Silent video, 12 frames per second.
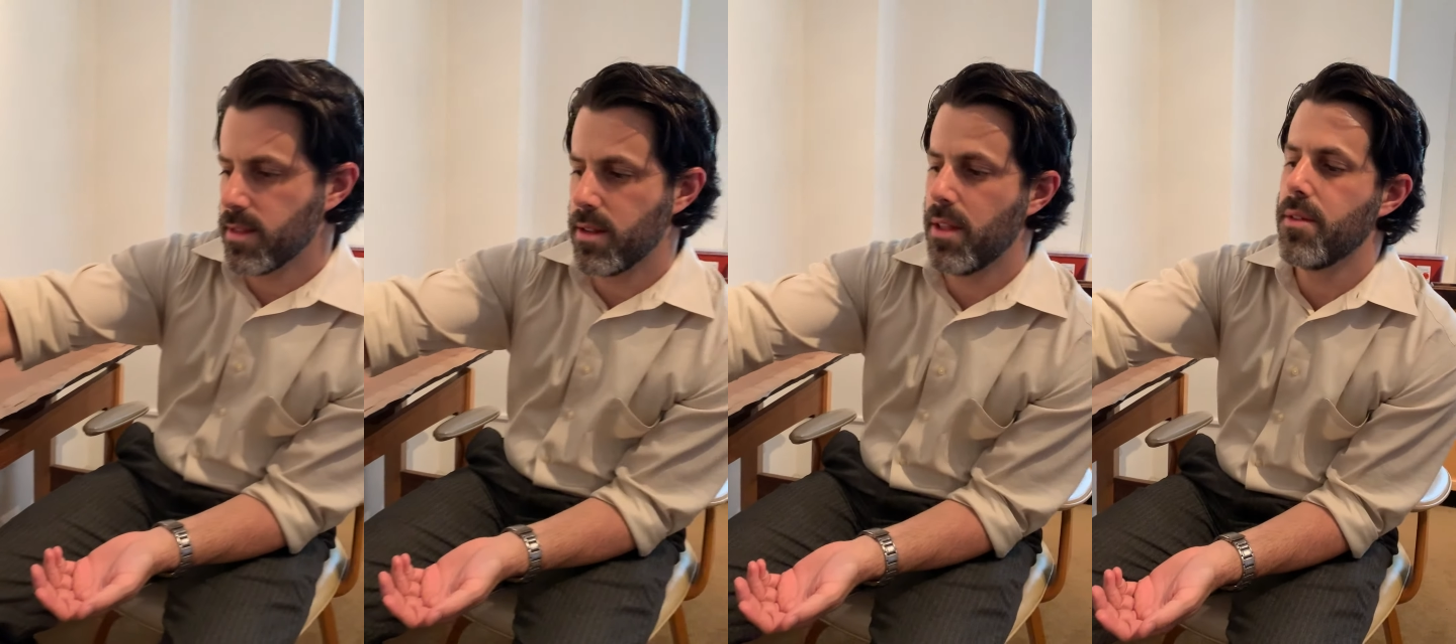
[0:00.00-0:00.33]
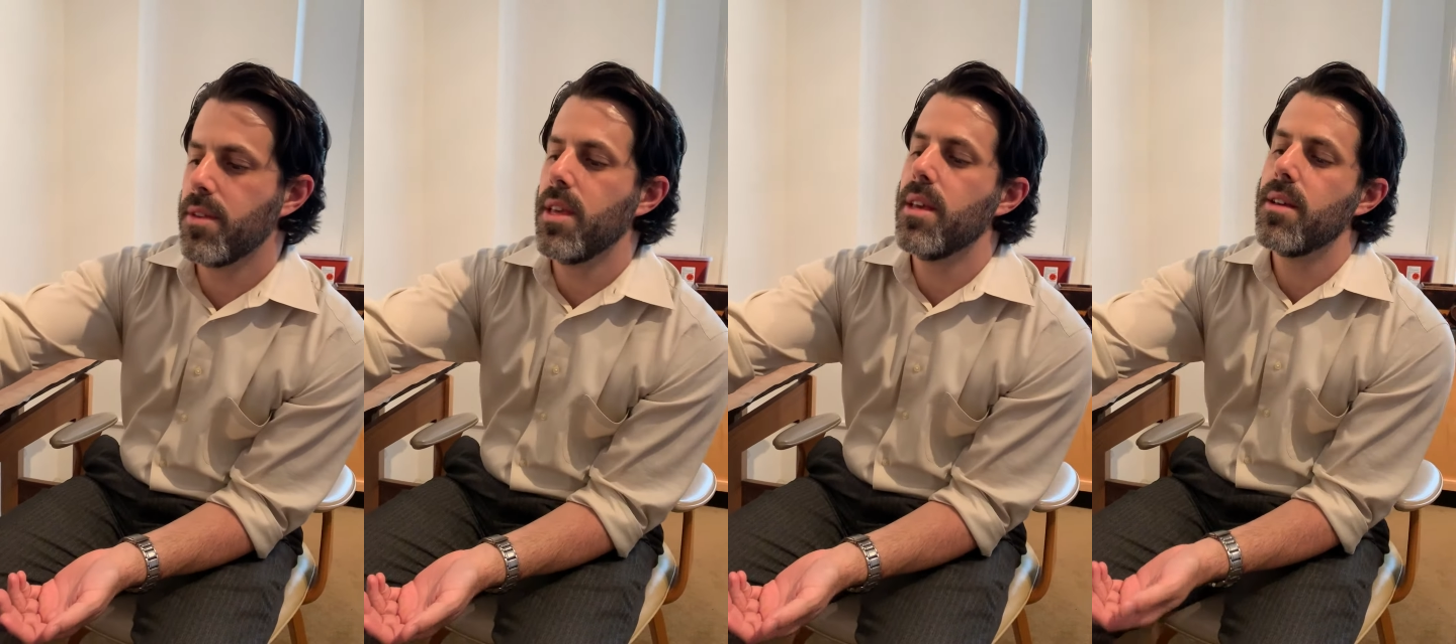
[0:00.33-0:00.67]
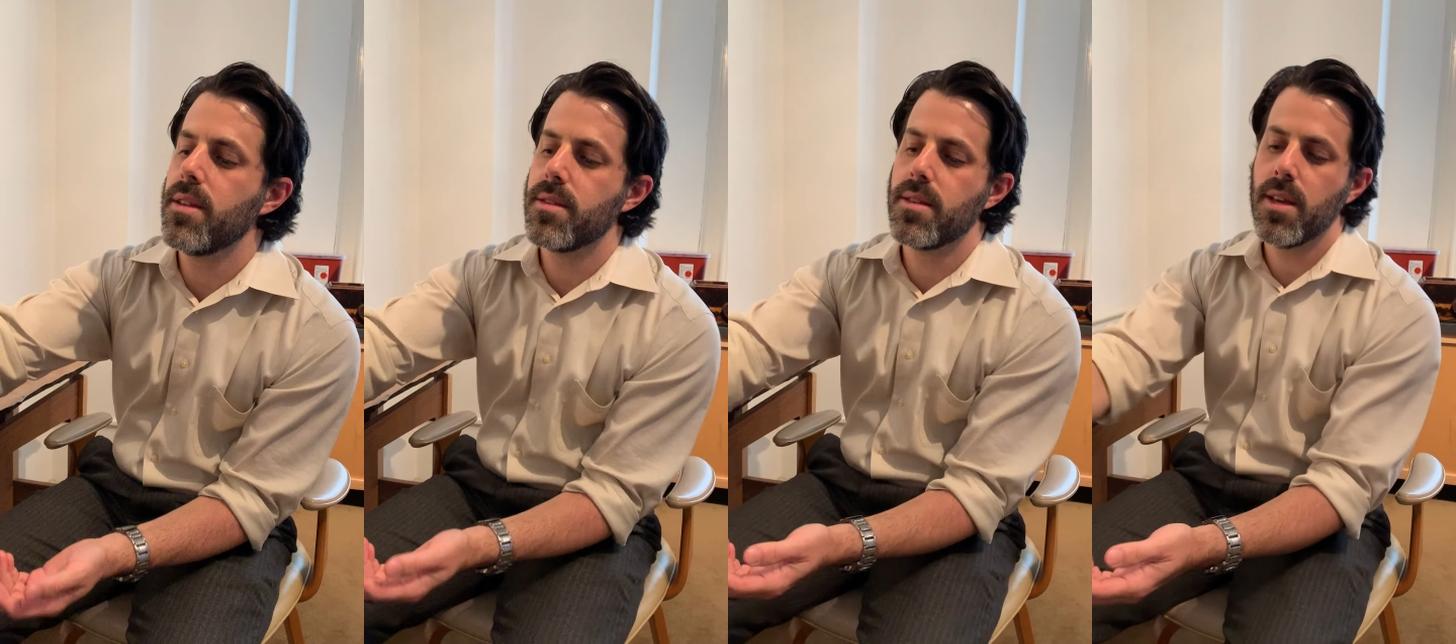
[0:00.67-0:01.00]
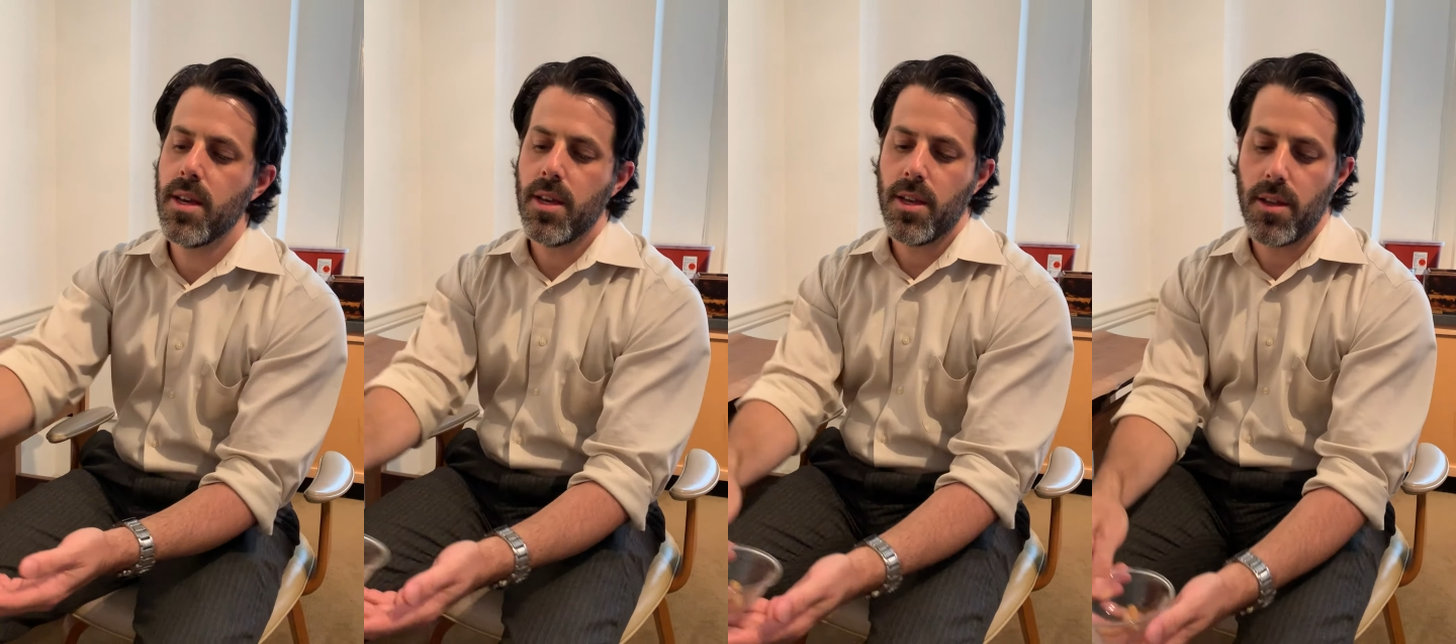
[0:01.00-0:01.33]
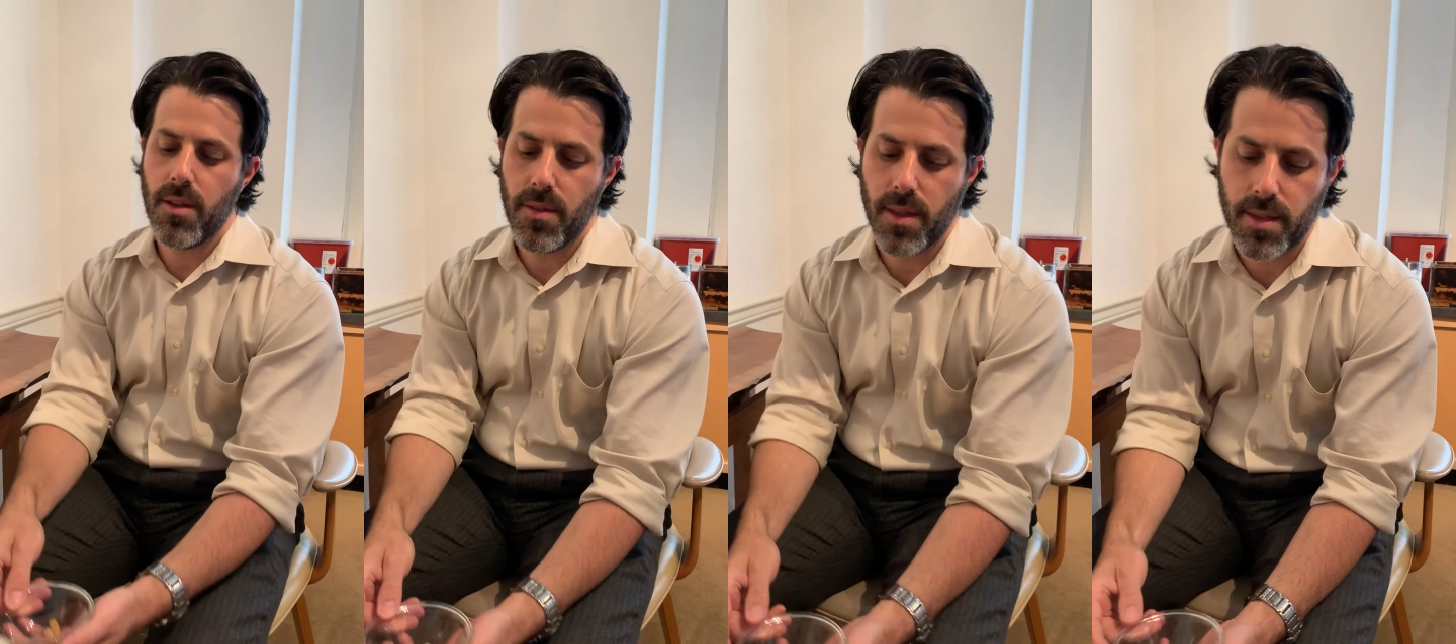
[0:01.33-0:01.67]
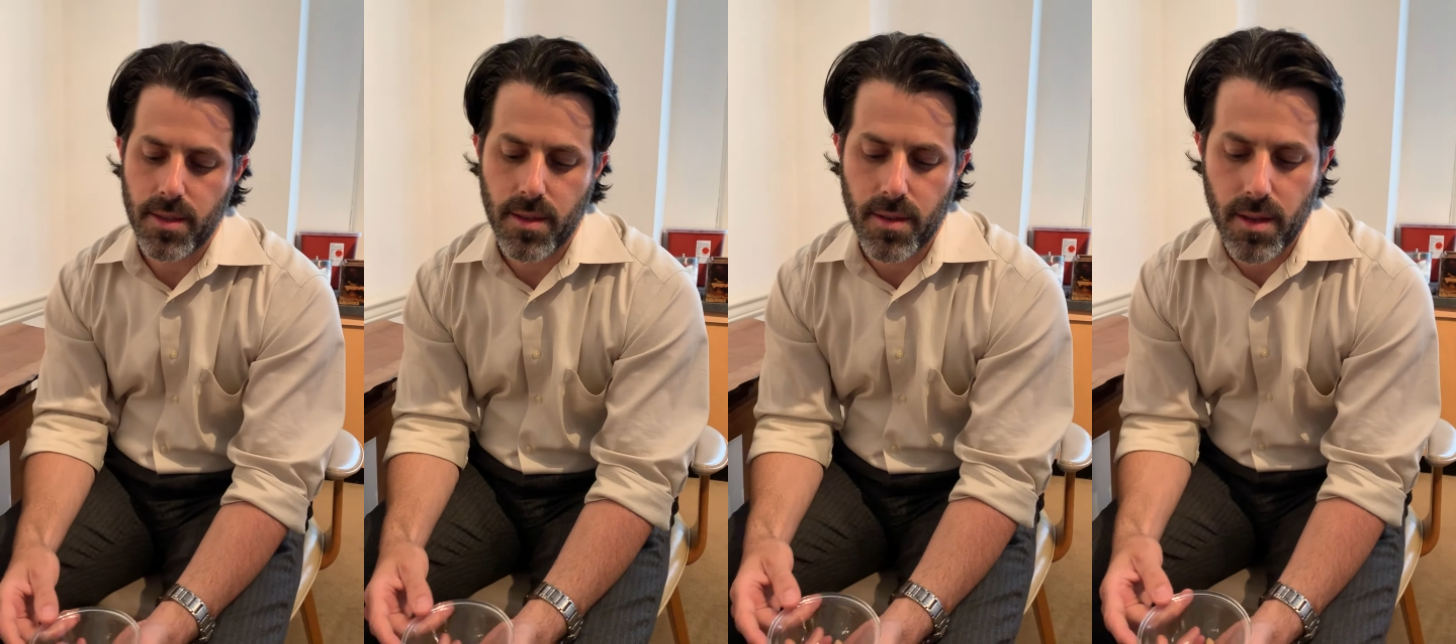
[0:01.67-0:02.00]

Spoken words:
another key, because this